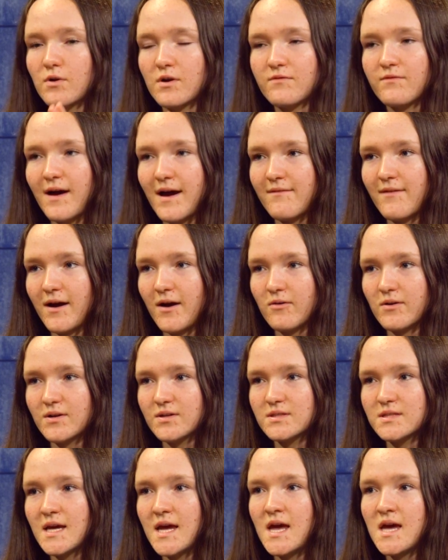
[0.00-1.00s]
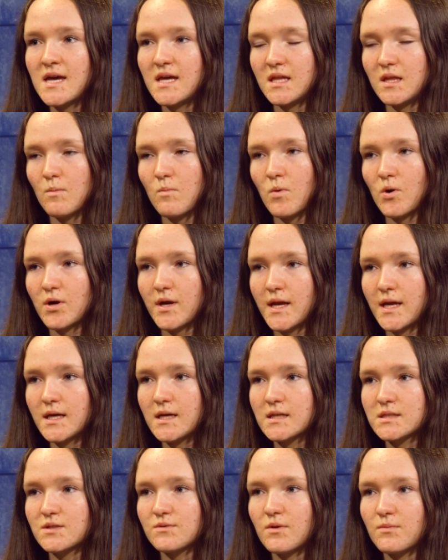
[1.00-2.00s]
to 5 hours in the
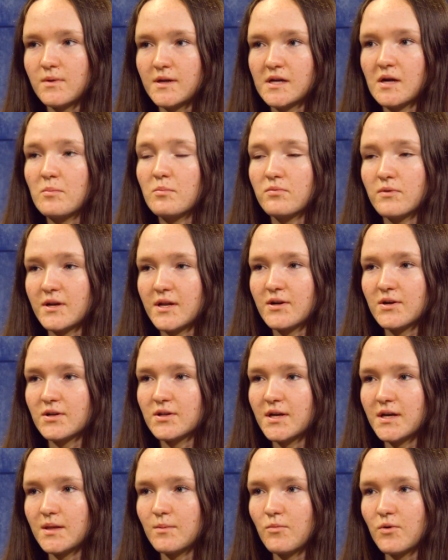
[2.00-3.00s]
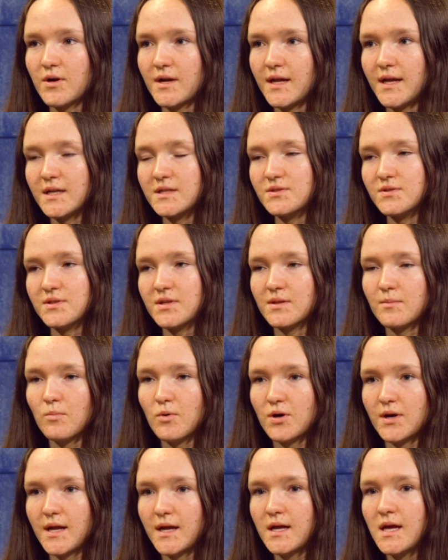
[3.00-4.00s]
morning. So we'd wake up pretty early in the morning and do it in the
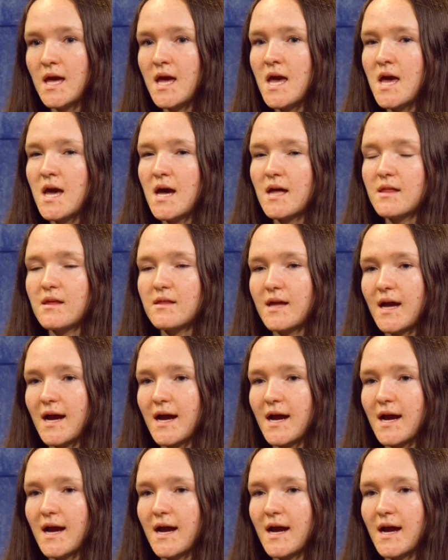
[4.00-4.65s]
morning. And then the